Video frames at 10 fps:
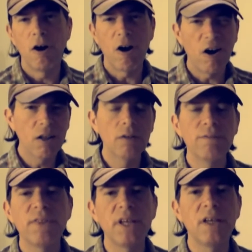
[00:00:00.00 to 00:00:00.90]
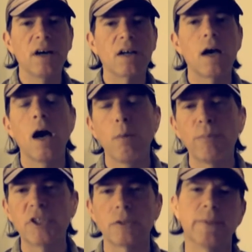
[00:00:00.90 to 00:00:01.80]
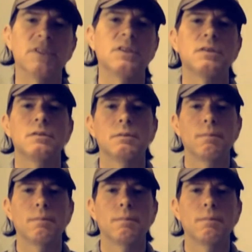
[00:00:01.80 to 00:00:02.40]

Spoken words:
all of the accomplishments,